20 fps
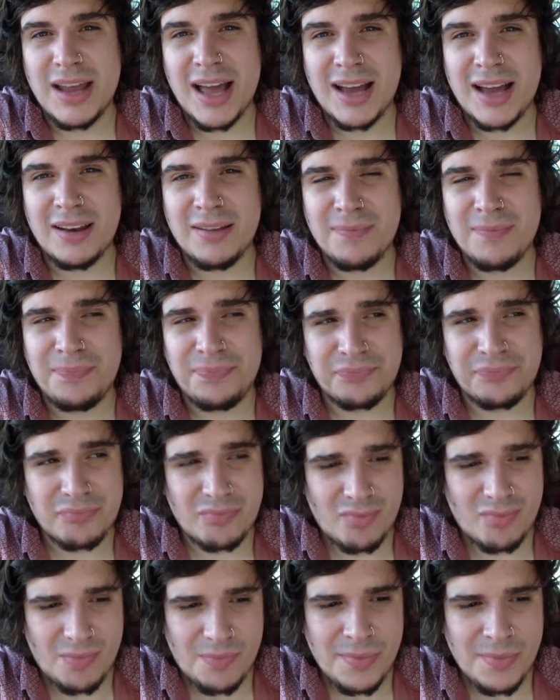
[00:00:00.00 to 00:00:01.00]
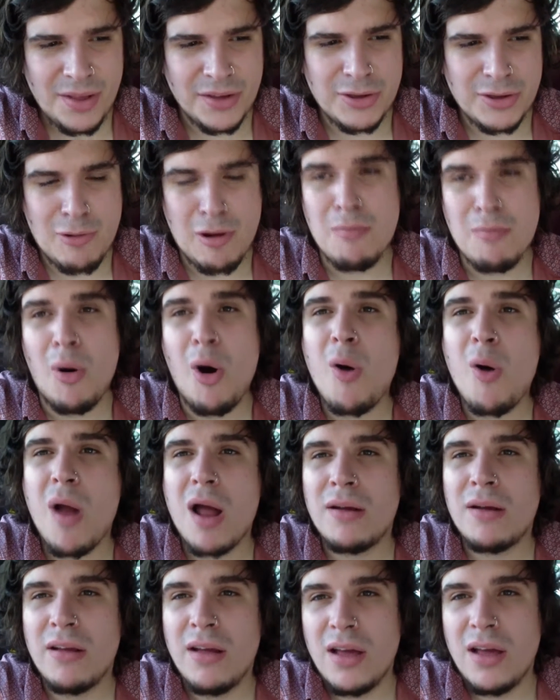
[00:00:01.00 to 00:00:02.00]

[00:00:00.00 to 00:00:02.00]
Dad, you're a moron